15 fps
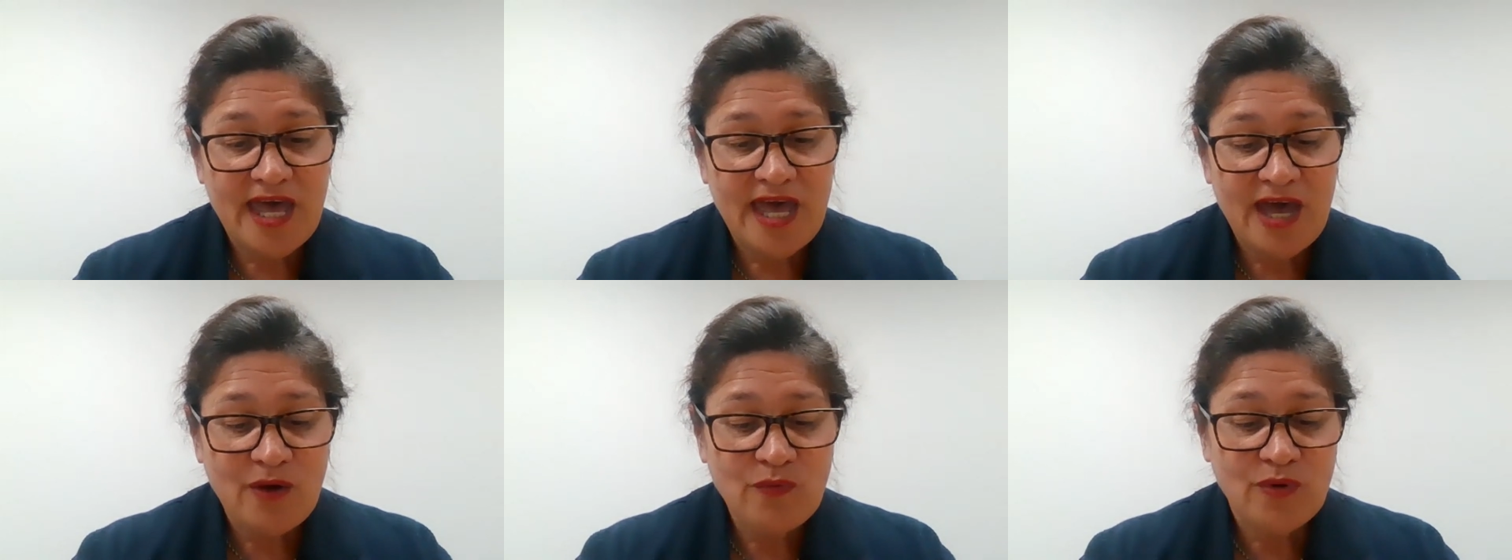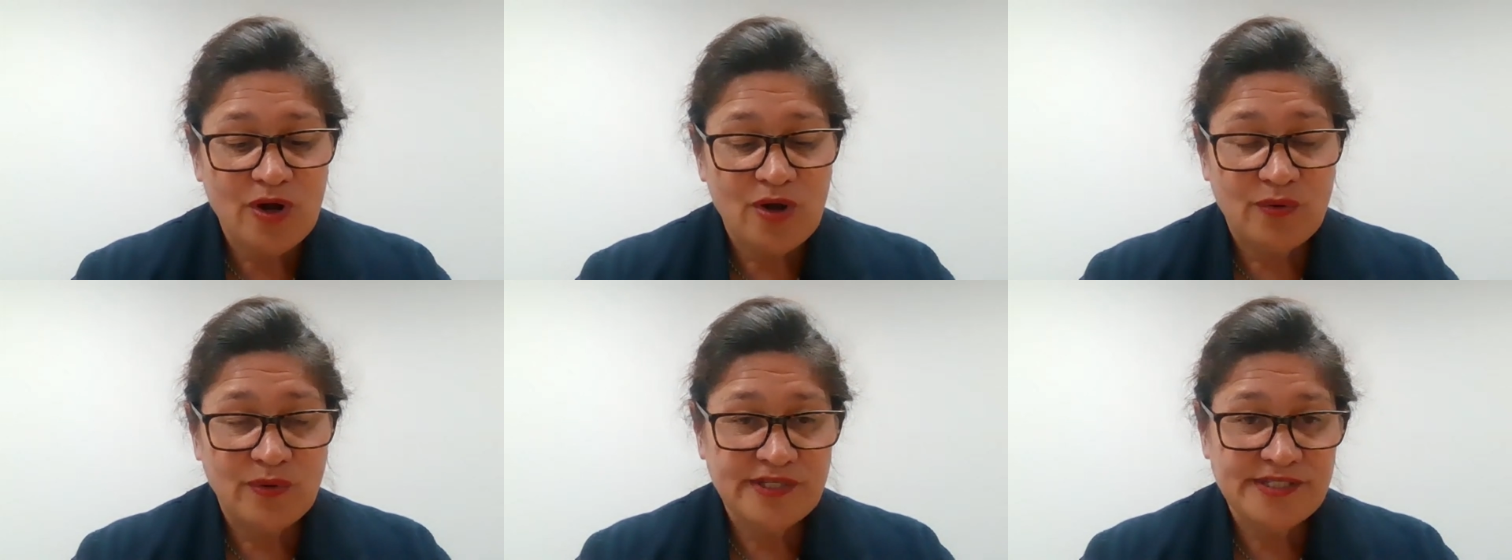Our
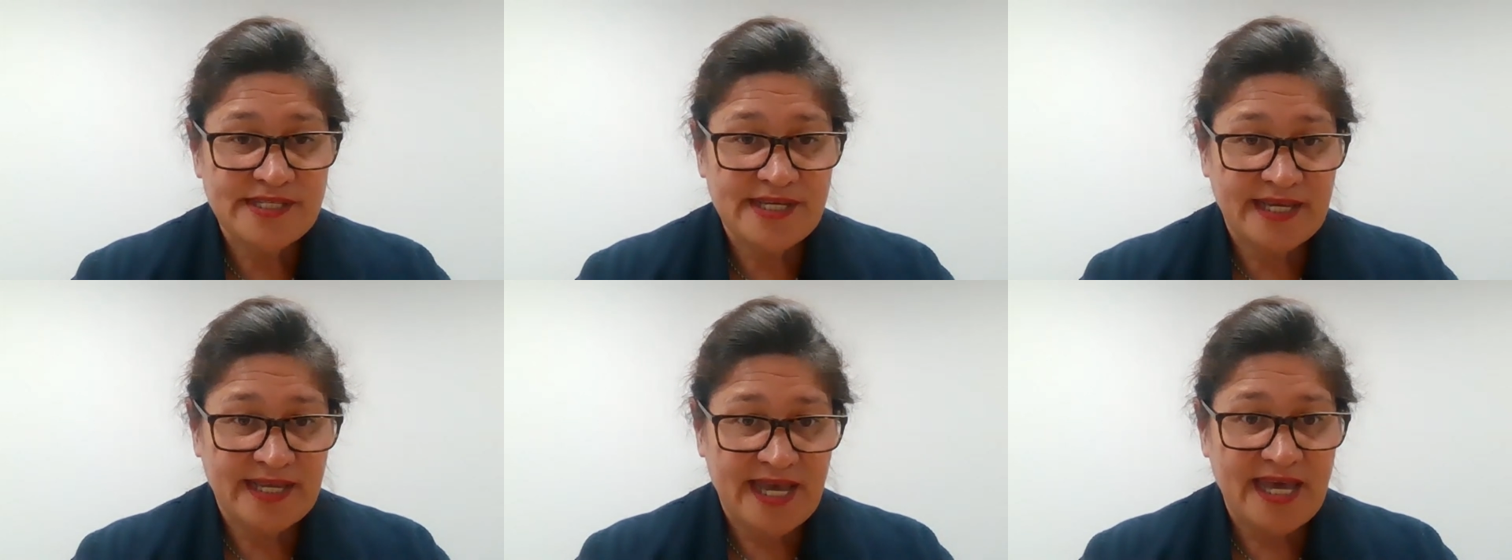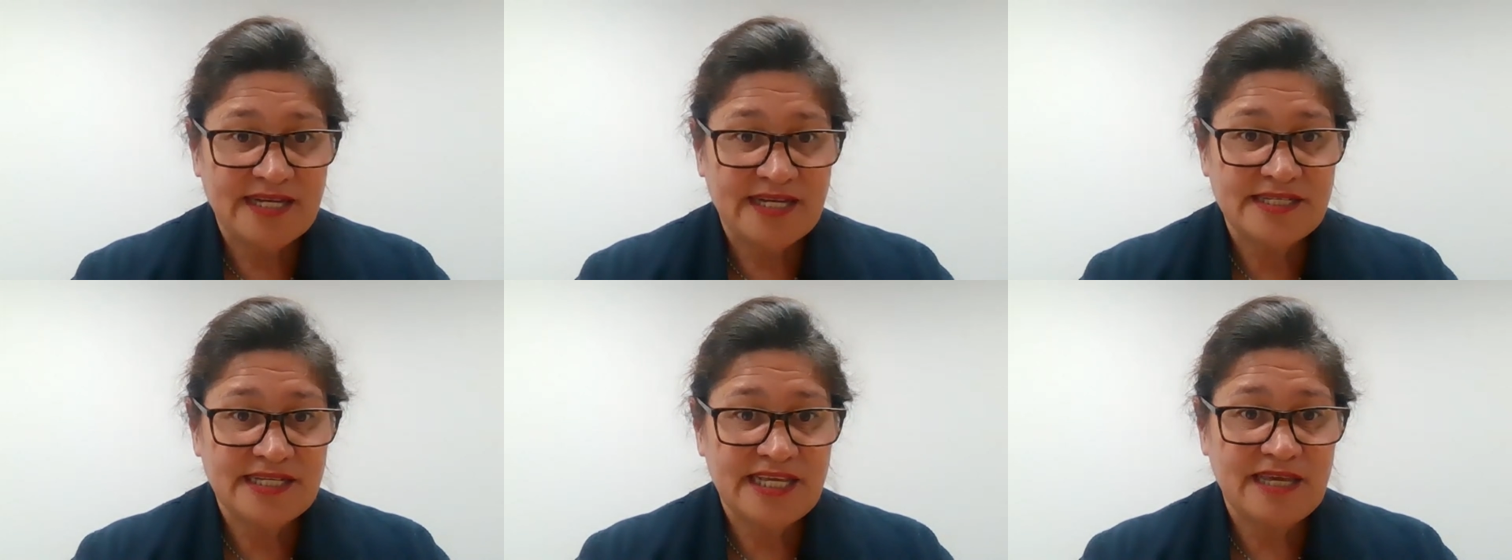role is,
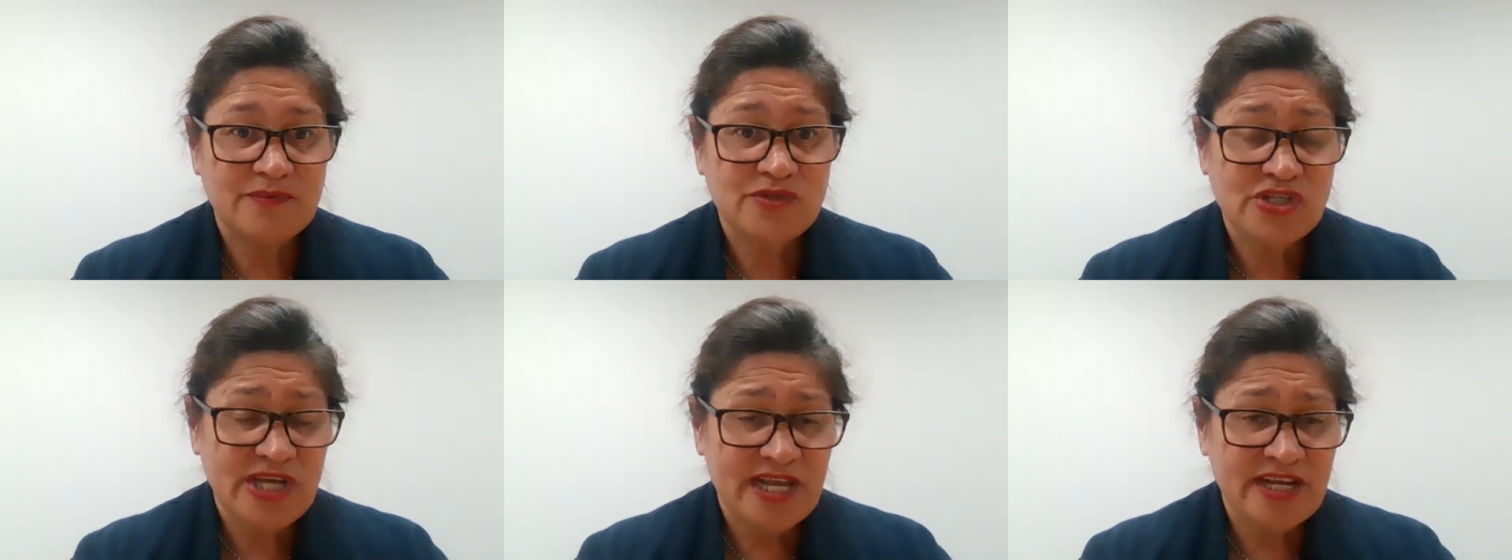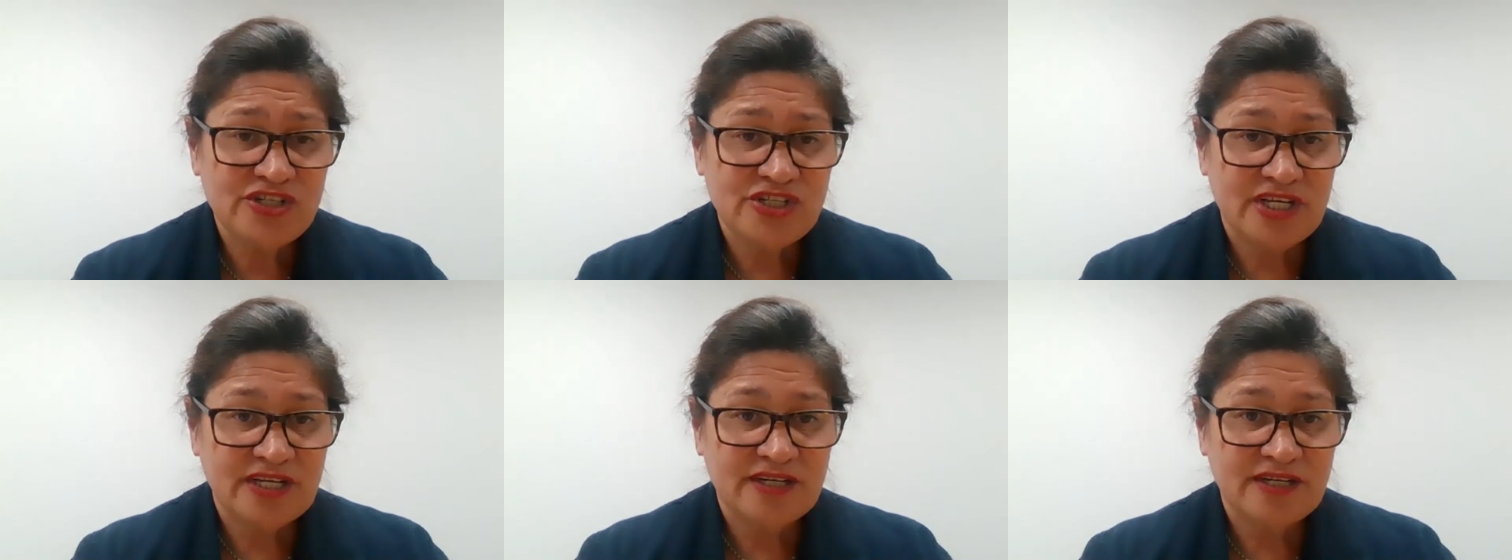again, to keep
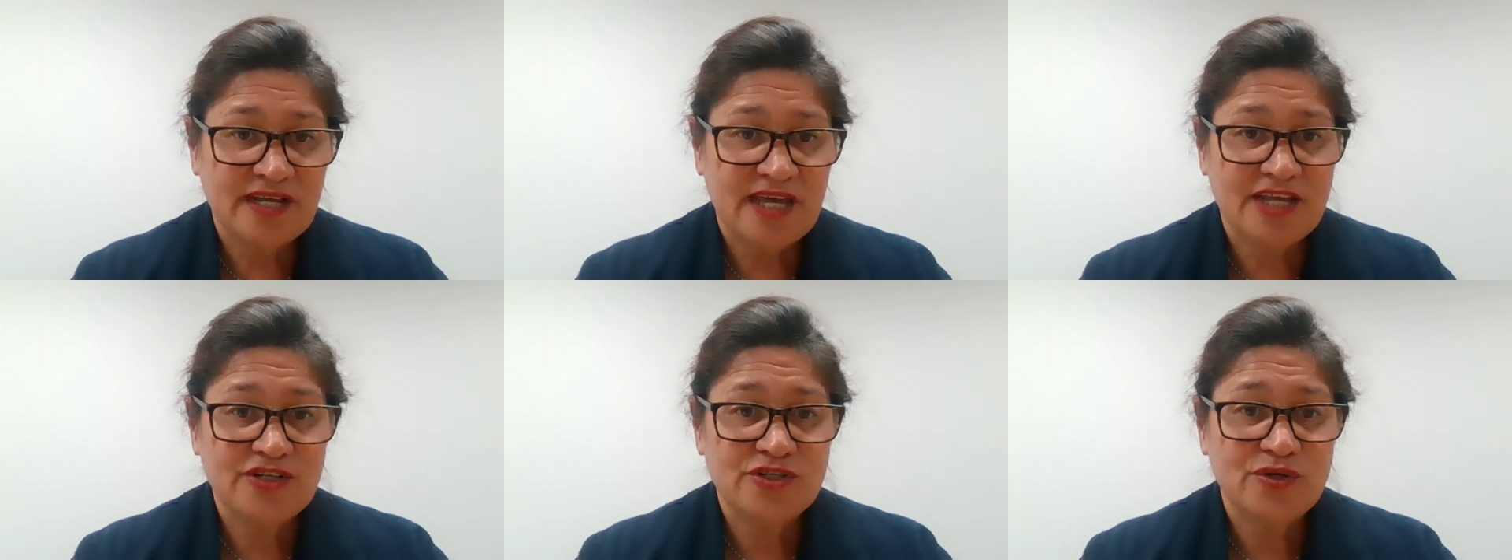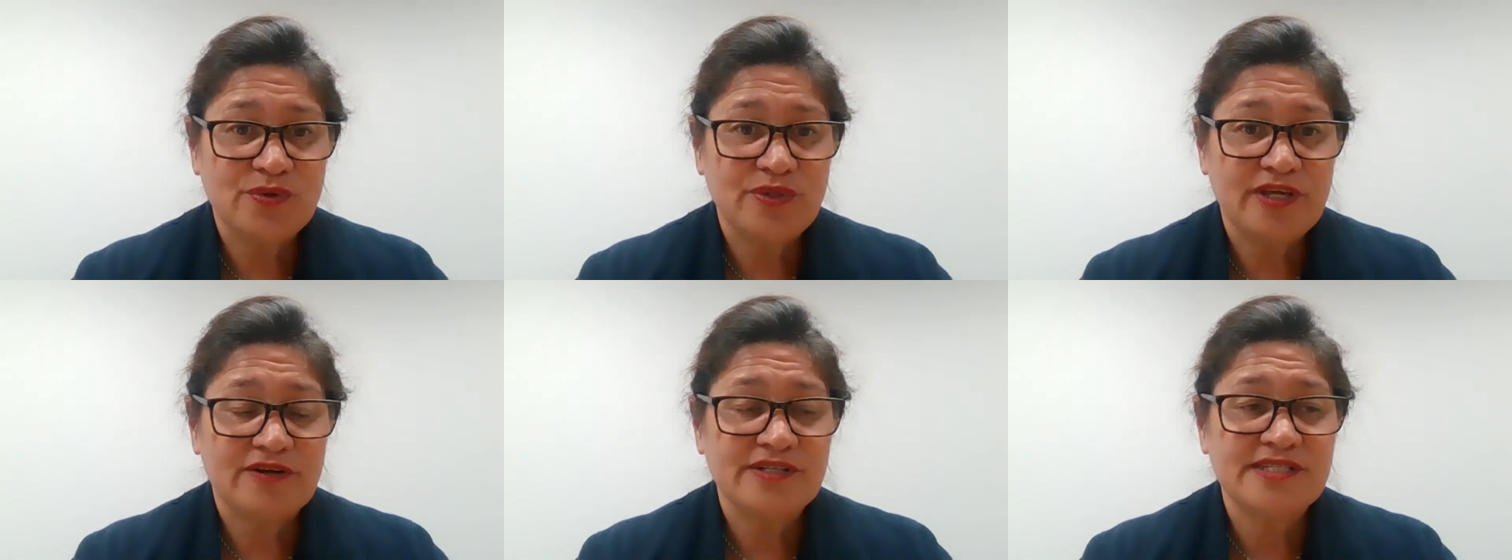challenging until
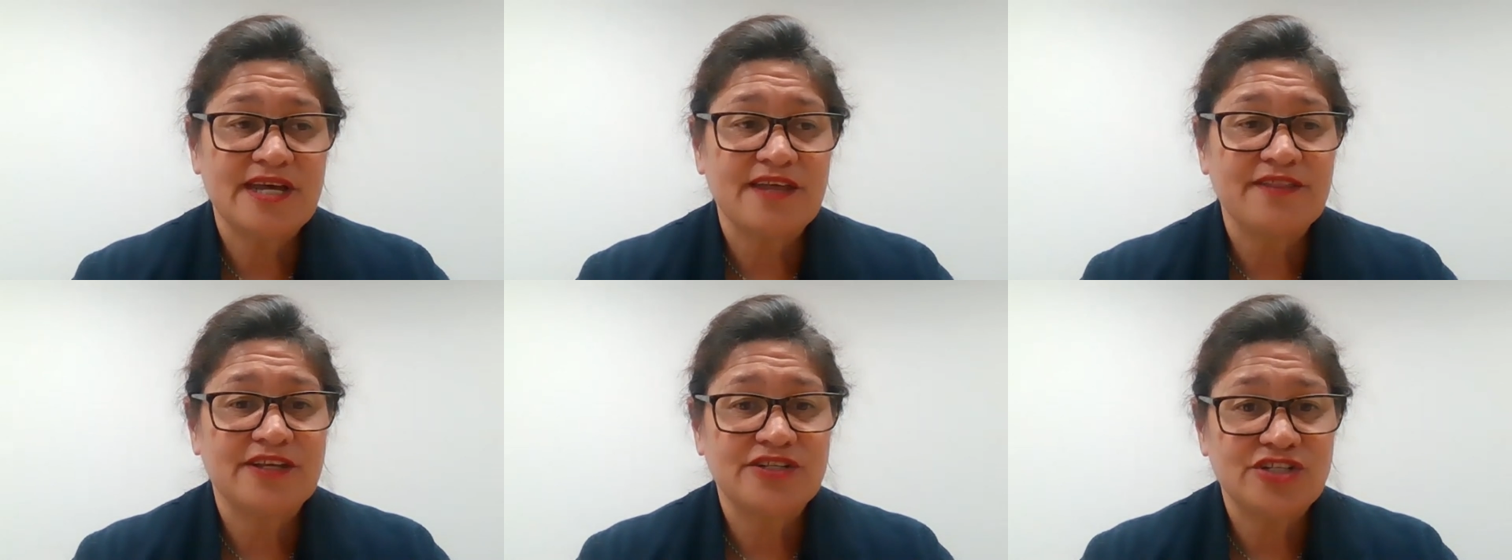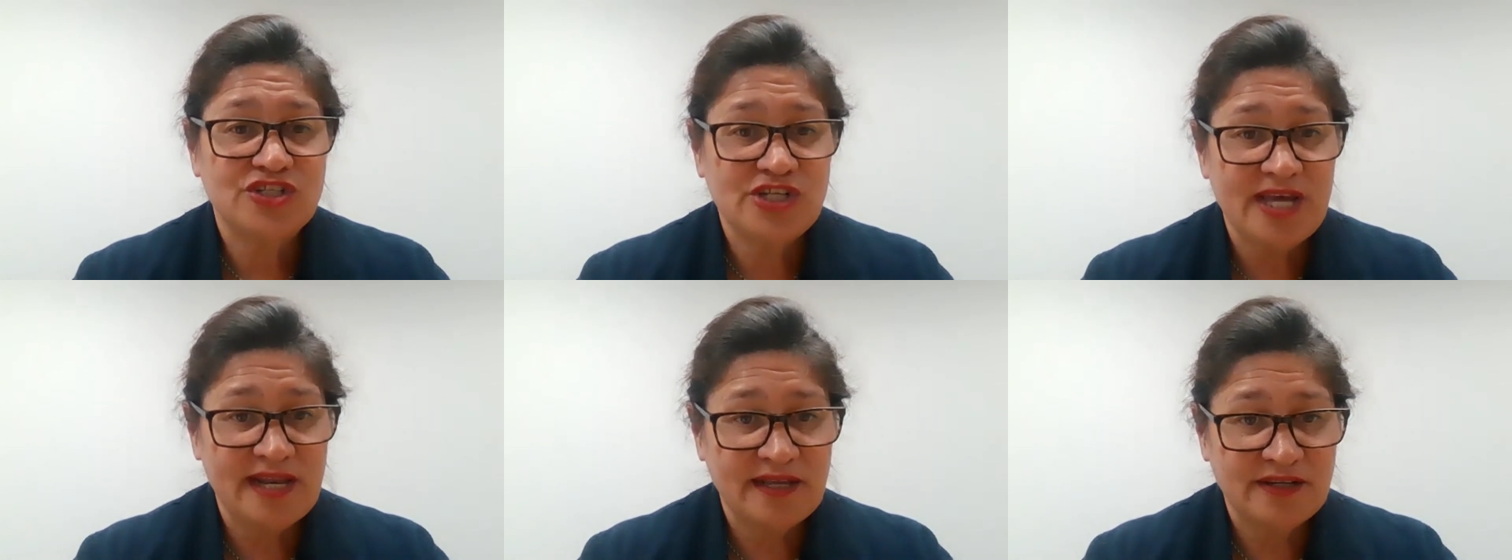there is nothing to
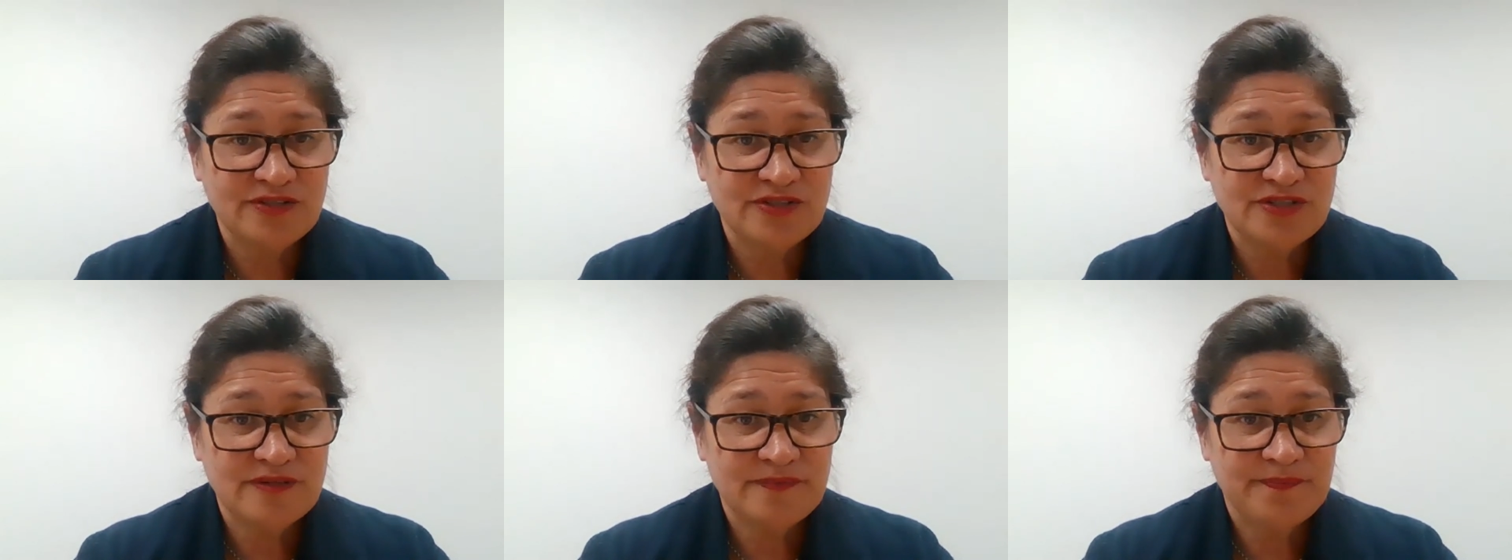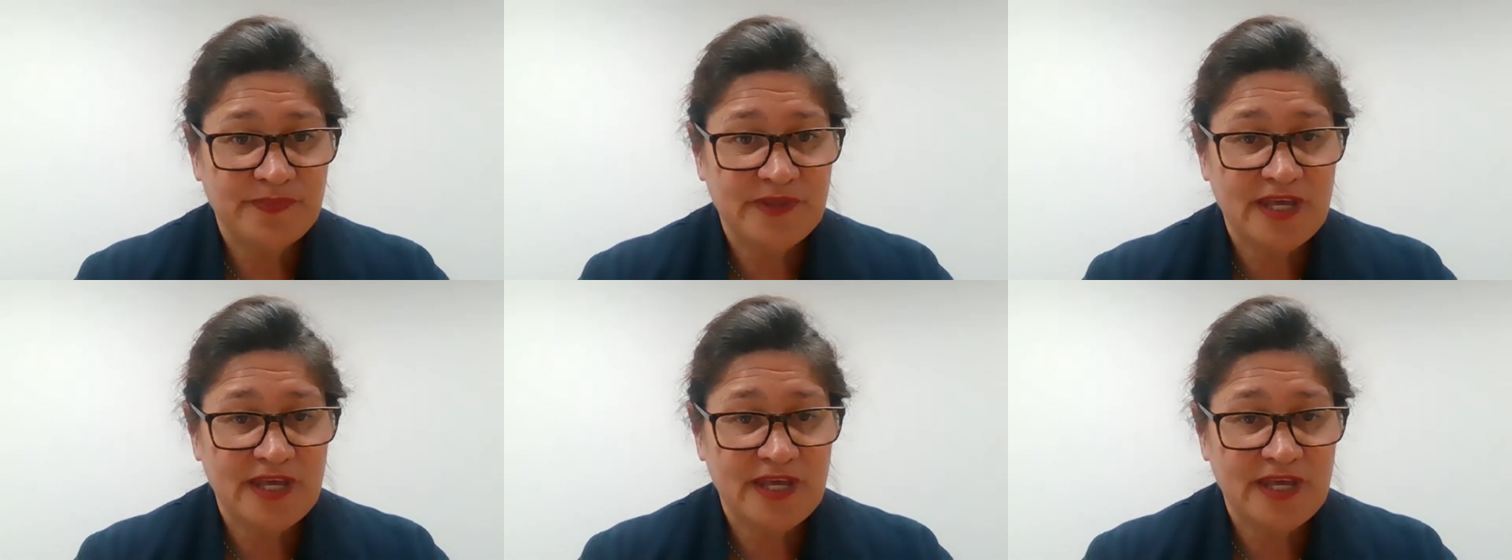challenge,